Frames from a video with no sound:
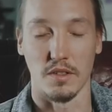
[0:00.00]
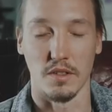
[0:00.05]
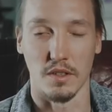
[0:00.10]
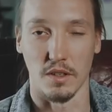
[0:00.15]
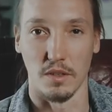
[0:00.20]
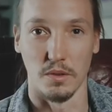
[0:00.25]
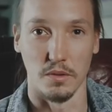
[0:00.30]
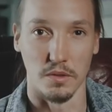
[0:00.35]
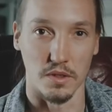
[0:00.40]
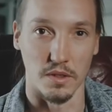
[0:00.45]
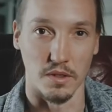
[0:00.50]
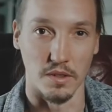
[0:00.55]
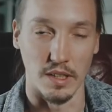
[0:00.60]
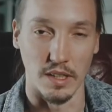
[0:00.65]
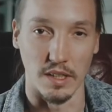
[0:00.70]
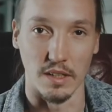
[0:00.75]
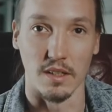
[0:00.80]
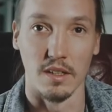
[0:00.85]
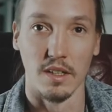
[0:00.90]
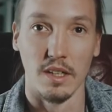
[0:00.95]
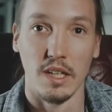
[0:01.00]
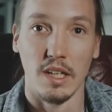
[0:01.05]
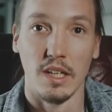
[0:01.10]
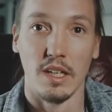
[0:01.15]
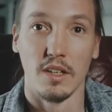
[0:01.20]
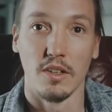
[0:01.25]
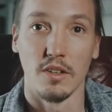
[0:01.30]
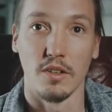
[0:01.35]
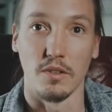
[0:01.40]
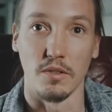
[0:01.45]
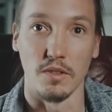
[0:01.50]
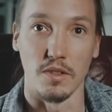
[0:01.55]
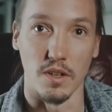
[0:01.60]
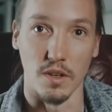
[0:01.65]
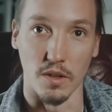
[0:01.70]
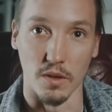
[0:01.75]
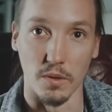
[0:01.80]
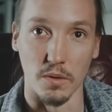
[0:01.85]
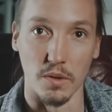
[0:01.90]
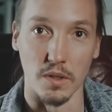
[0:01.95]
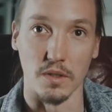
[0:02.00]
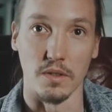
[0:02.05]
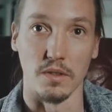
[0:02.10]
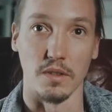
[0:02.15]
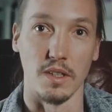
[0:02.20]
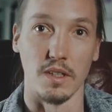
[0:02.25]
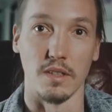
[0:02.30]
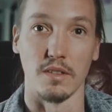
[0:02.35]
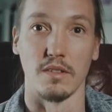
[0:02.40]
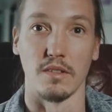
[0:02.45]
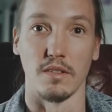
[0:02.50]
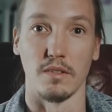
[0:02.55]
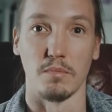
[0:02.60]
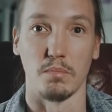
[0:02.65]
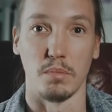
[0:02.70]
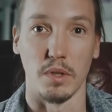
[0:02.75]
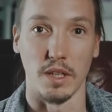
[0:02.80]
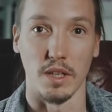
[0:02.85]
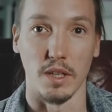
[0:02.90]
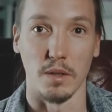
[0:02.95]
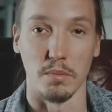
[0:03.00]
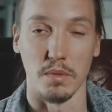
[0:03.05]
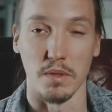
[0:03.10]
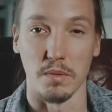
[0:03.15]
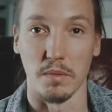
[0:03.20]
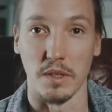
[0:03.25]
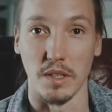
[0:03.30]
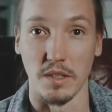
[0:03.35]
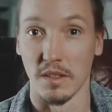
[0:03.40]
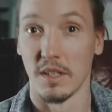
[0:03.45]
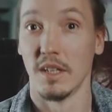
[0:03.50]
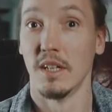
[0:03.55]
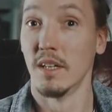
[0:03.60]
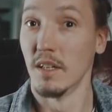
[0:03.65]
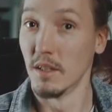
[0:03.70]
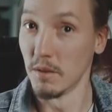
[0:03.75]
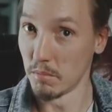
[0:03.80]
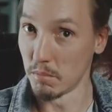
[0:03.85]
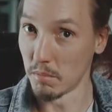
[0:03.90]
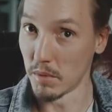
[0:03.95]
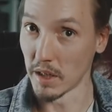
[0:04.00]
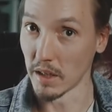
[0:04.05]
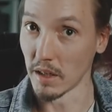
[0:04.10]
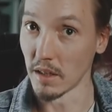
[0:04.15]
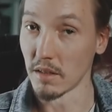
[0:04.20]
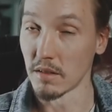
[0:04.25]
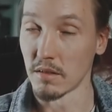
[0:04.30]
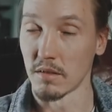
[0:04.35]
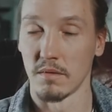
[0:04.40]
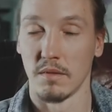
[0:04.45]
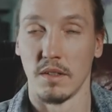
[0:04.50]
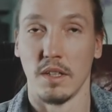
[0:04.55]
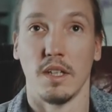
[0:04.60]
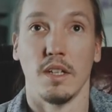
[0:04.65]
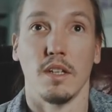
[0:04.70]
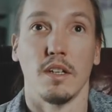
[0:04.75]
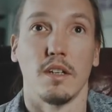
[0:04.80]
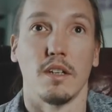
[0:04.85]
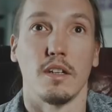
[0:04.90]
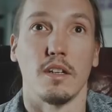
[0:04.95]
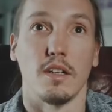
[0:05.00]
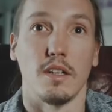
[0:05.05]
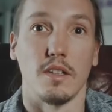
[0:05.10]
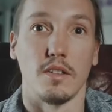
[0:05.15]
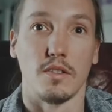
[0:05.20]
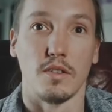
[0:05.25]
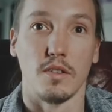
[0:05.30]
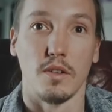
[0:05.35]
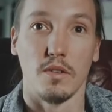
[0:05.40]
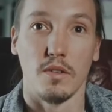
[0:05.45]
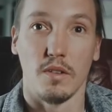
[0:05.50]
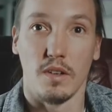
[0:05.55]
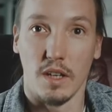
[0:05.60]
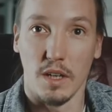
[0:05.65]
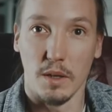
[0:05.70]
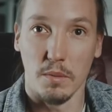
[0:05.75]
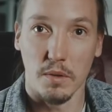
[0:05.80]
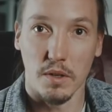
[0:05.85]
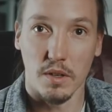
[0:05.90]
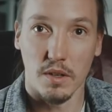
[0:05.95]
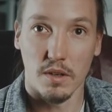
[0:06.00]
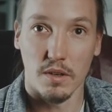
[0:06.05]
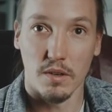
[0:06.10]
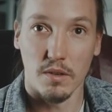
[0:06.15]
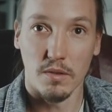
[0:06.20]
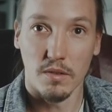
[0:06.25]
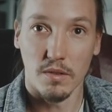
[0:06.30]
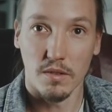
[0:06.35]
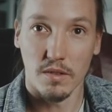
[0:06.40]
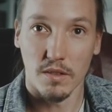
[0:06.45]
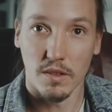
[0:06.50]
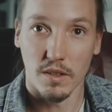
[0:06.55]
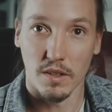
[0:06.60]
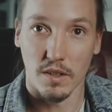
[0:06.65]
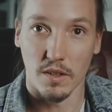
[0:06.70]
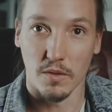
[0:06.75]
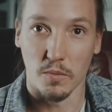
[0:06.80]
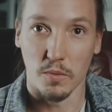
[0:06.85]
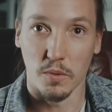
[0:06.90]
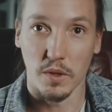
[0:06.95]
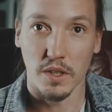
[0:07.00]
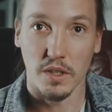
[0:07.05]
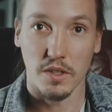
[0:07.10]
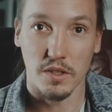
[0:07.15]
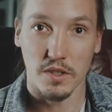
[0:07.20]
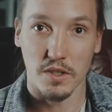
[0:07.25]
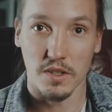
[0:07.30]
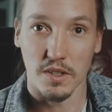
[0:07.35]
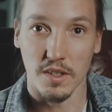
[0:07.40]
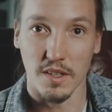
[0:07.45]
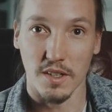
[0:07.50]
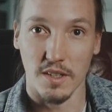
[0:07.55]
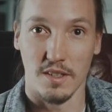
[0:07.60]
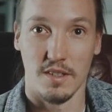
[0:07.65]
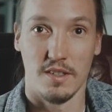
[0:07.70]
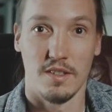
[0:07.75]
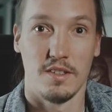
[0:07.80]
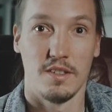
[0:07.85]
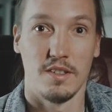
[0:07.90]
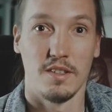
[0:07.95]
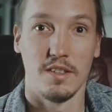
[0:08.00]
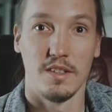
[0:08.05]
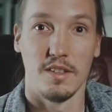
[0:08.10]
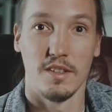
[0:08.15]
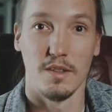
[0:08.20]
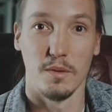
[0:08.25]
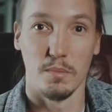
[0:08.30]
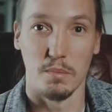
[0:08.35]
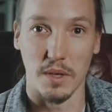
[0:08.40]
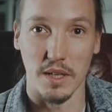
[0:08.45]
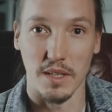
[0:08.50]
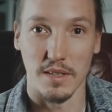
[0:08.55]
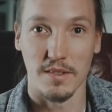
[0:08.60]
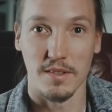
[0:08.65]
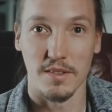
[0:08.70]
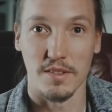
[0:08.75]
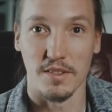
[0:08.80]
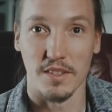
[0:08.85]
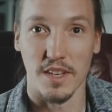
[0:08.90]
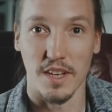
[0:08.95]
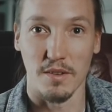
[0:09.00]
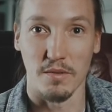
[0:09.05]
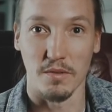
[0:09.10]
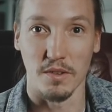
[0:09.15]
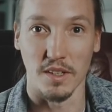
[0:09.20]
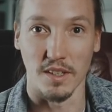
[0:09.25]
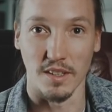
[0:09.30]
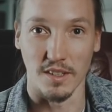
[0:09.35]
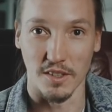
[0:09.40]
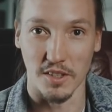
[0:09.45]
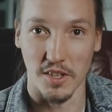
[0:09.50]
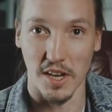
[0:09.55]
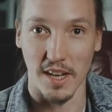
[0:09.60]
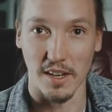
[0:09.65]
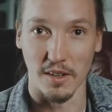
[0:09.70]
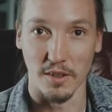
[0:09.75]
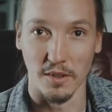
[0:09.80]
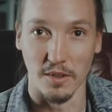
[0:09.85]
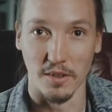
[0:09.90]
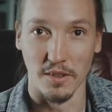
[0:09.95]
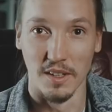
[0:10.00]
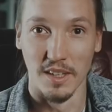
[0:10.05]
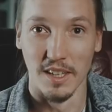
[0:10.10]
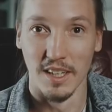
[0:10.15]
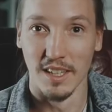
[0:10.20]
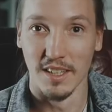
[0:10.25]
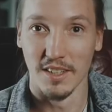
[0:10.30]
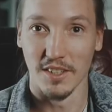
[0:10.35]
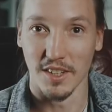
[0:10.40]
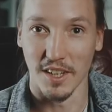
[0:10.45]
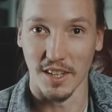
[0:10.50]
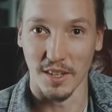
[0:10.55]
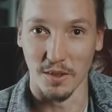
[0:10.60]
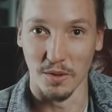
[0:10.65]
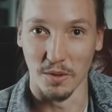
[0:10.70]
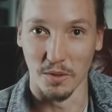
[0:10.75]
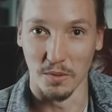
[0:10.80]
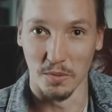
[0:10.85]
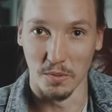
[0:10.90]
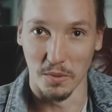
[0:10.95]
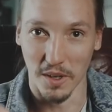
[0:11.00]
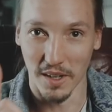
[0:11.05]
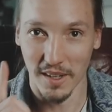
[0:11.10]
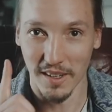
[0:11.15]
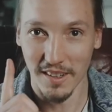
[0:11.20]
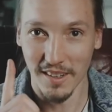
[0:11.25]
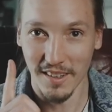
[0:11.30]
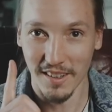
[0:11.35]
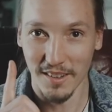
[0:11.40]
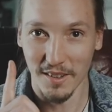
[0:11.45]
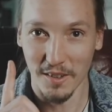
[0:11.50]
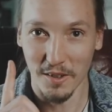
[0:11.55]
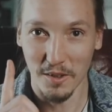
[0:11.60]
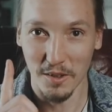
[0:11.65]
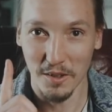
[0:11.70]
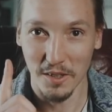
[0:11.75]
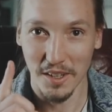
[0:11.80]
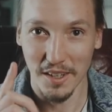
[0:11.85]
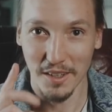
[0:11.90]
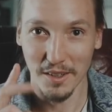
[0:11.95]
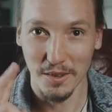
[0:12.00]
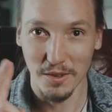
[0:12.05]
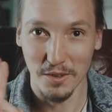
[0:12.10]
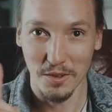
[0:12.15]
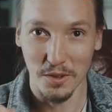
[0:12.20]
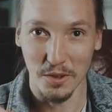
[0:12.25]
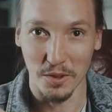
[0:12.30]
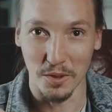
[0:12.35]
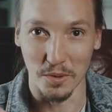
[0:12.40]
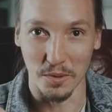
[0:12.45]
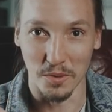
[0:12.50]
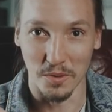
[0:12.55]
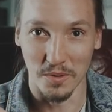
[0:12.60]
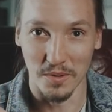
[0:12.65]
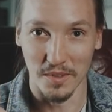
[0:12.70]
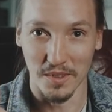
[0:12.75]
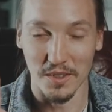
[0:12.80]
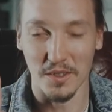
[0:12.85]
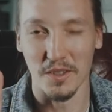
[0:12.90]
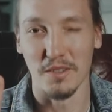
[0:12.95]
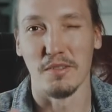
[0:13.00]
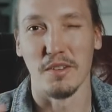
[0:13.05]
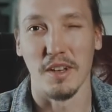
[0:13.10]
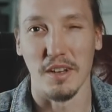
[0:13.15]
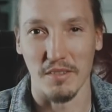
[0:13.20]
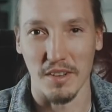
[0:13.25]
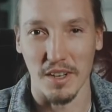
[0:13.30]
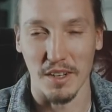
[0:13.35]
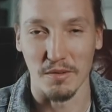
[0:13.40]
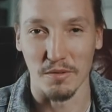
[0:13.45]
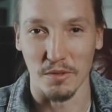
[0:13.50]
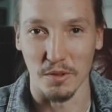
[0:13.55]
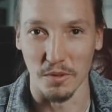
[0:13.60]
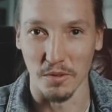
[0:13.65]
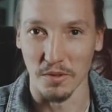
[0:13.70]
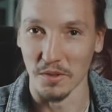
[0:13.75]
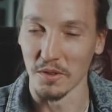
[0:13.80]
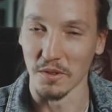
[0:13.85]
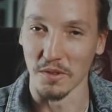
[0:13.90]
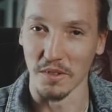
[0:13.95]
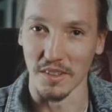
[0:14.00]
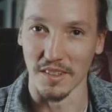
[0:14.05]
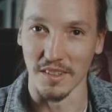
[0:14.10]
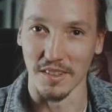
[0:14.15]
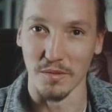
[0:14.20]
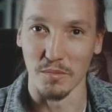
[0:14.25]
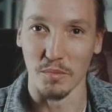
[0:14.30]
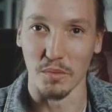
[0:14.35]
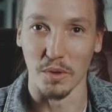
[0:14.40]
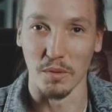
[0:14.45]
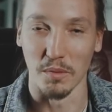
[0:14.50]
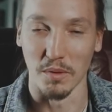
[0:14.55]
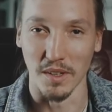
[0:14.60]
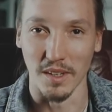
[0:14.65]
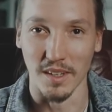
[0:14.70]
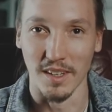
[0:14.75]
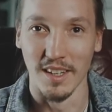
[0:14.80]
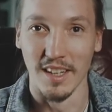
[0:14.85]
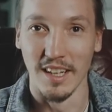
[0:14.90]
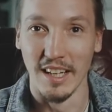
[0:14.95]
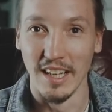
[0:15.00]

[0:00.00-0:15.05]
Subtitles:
it's closer and, you know, it's lower, so it doesn't pick up as much, my guess. So let me know which is the best sounding channel, channel one or channel two. So if you have headphones, you can probably